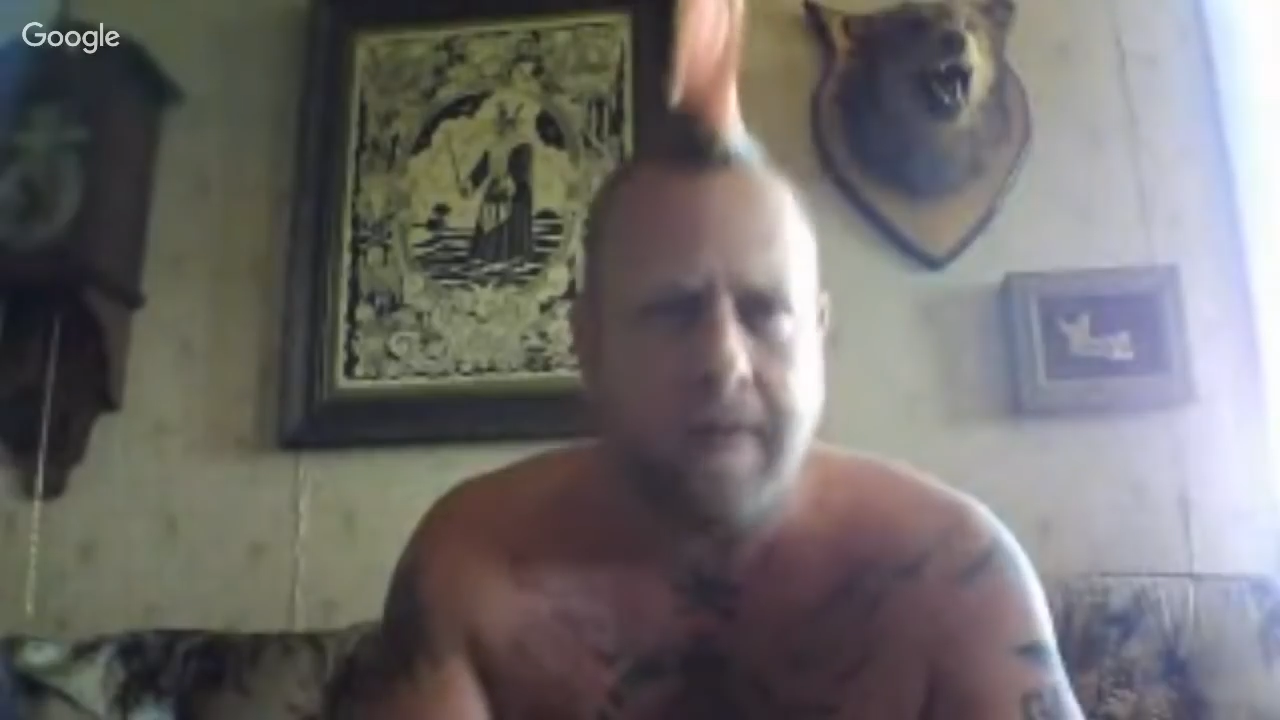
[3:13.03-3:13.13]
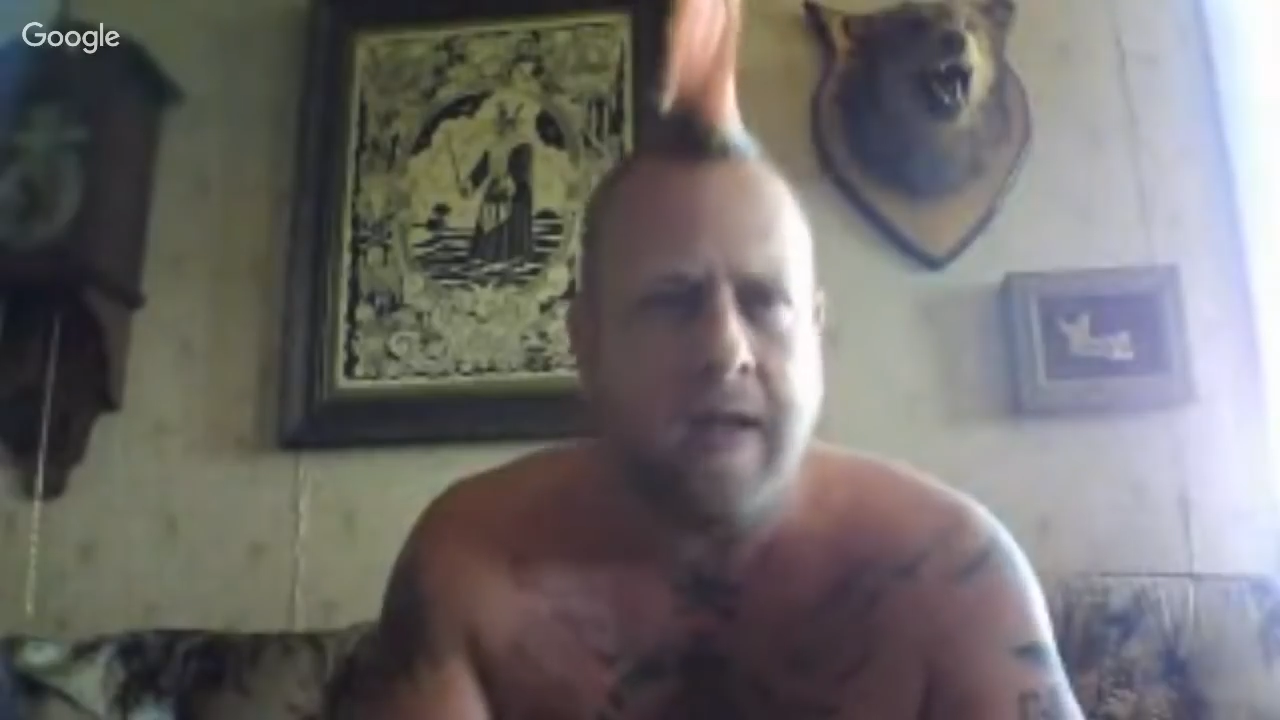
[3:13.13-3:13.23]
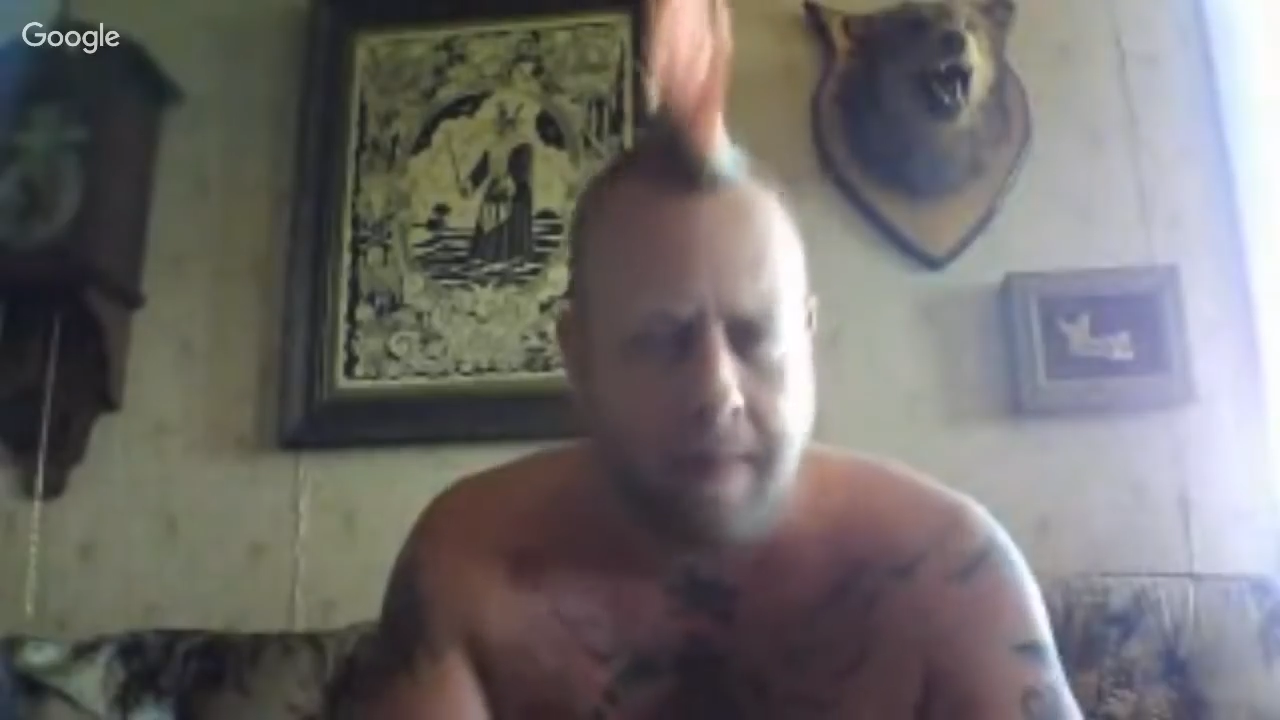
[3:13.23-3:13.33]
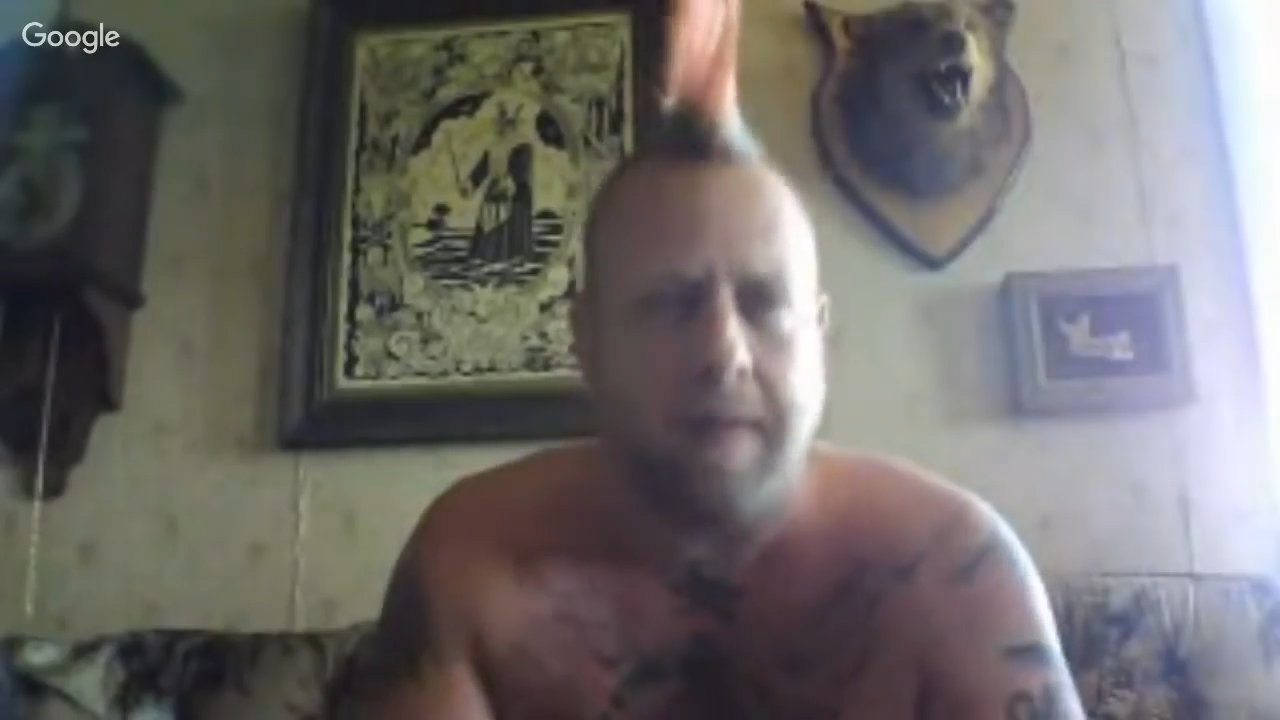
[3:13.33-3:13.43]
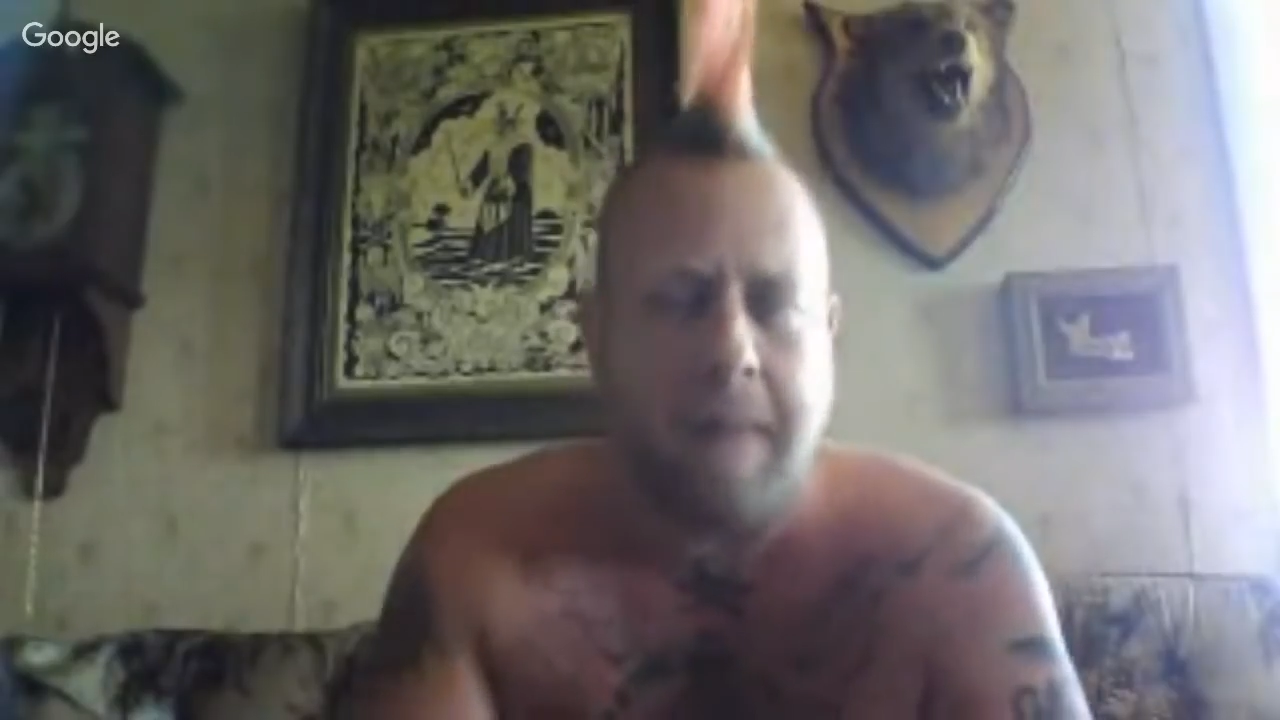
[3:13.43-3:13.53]

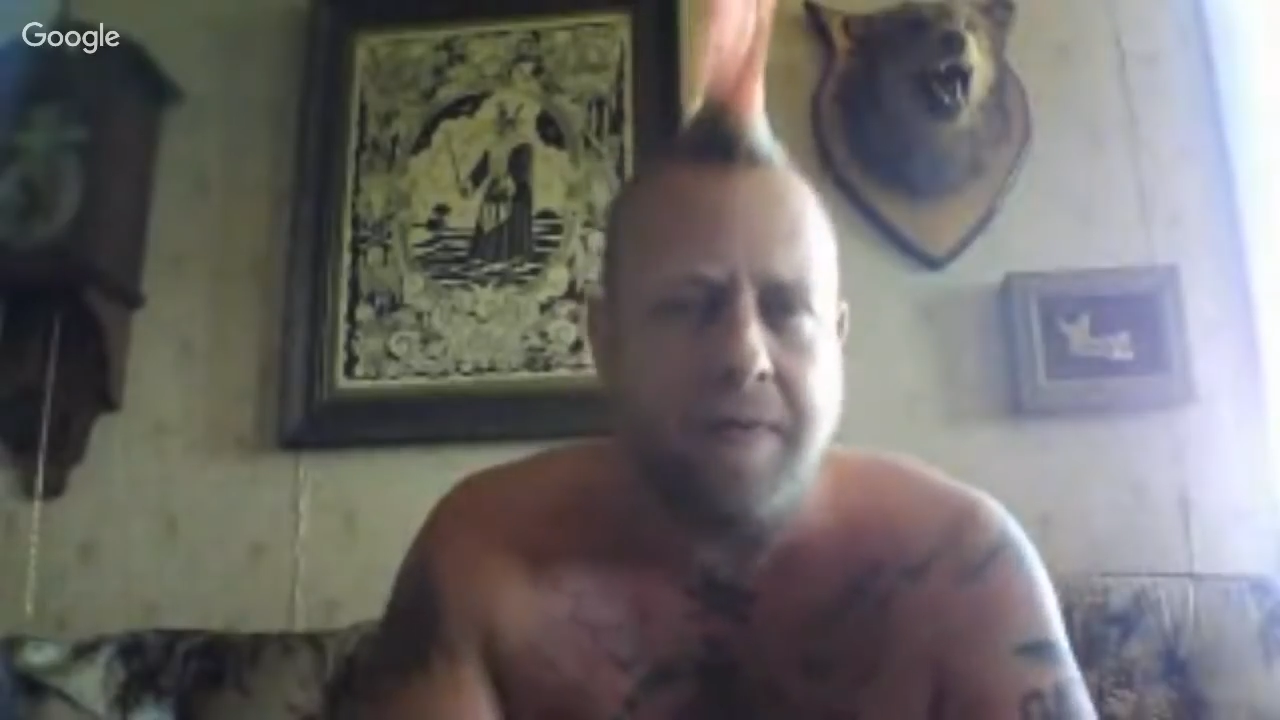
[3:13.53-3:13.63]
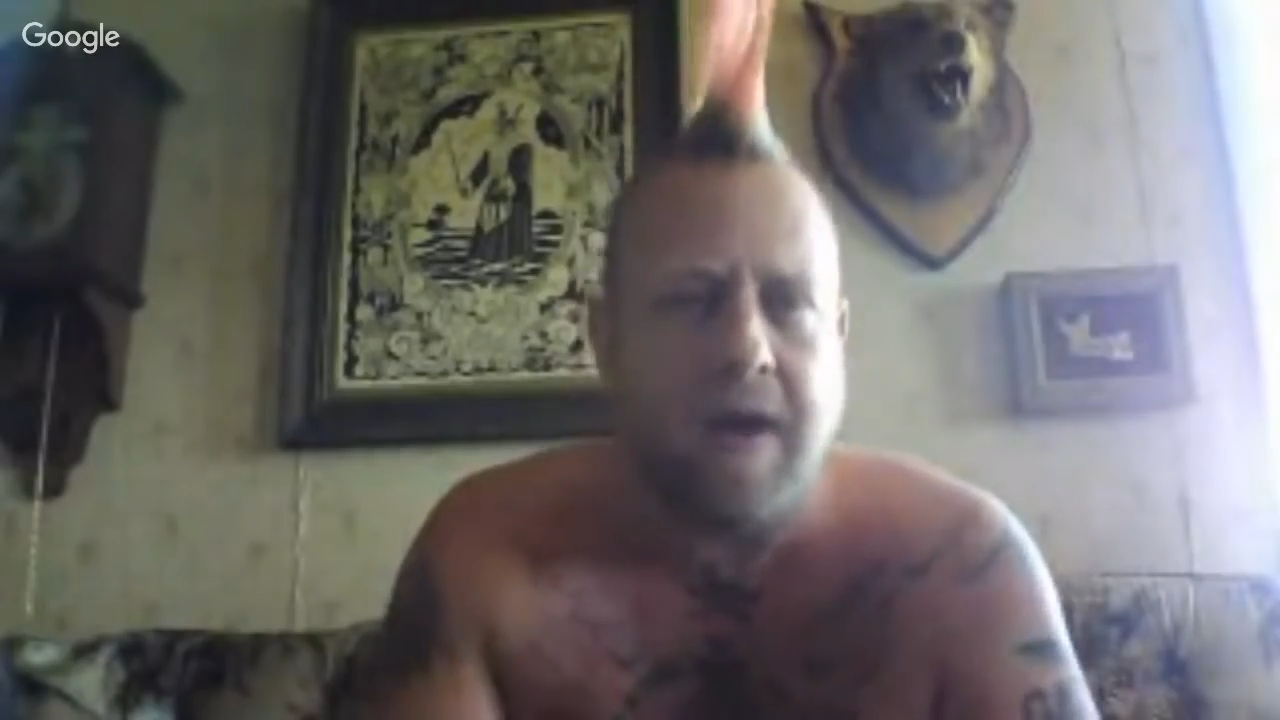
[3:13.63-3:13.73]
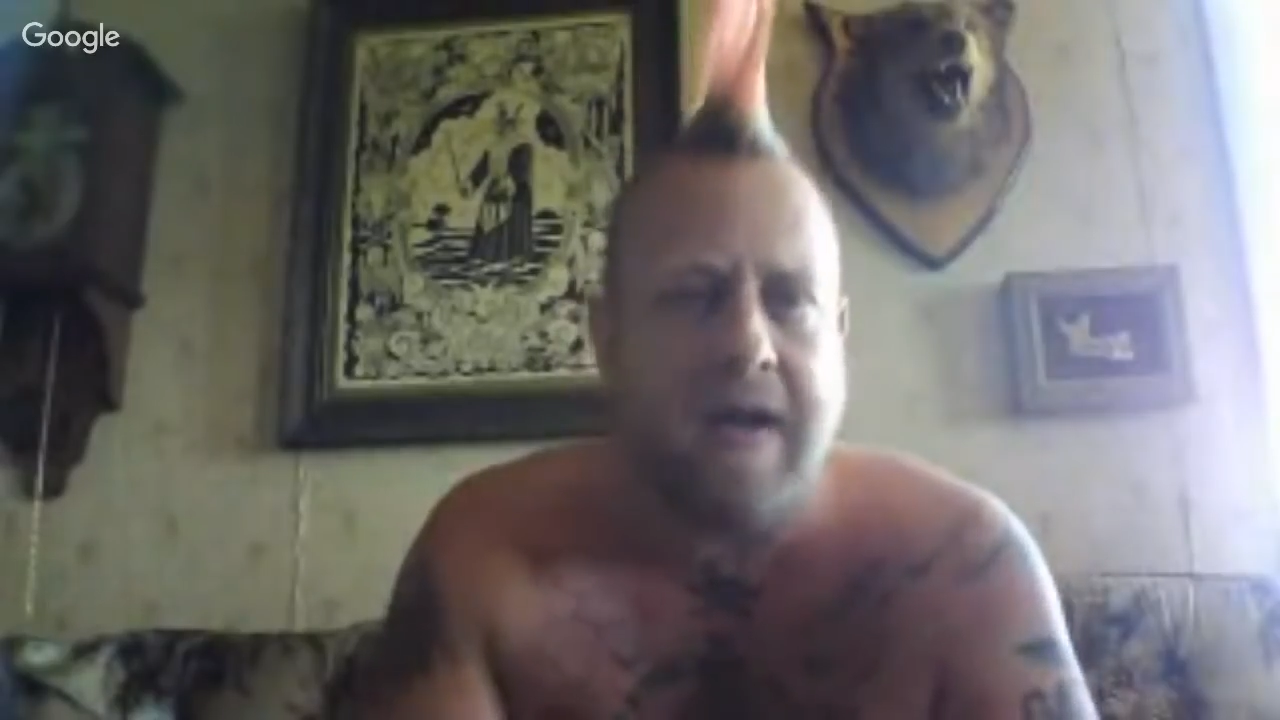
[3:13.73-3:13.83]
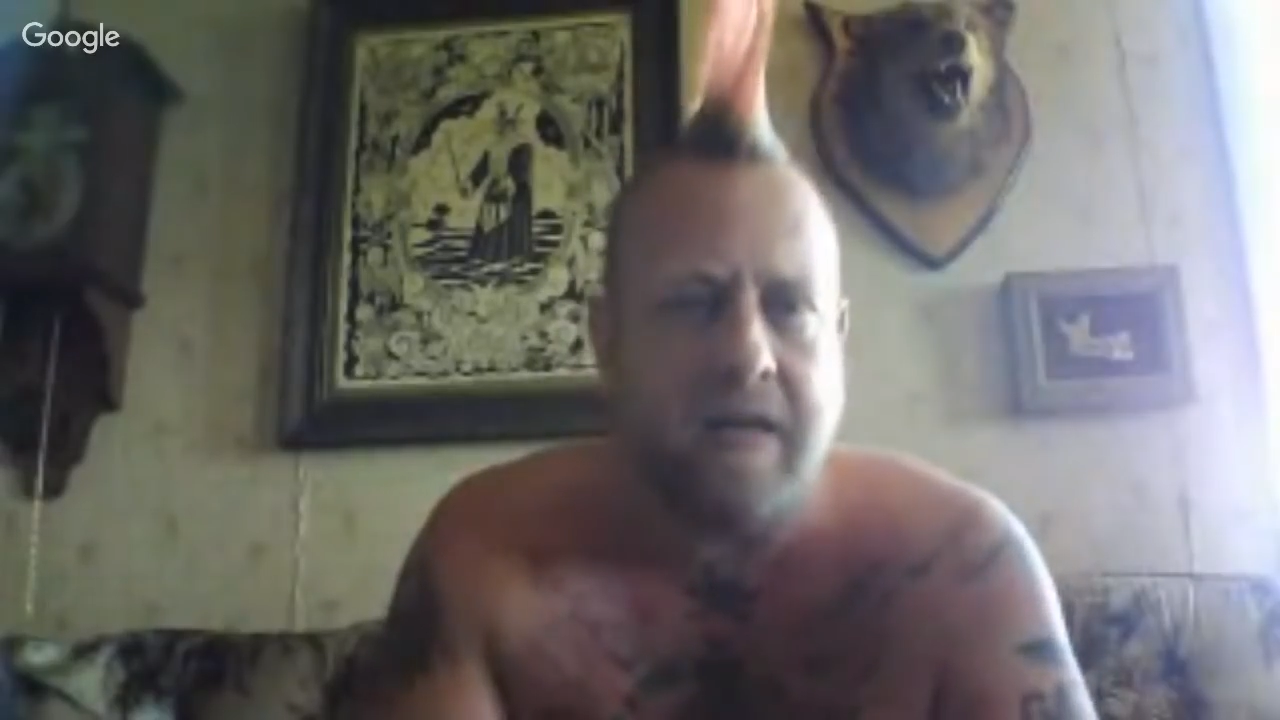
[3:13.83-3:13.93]
am I right?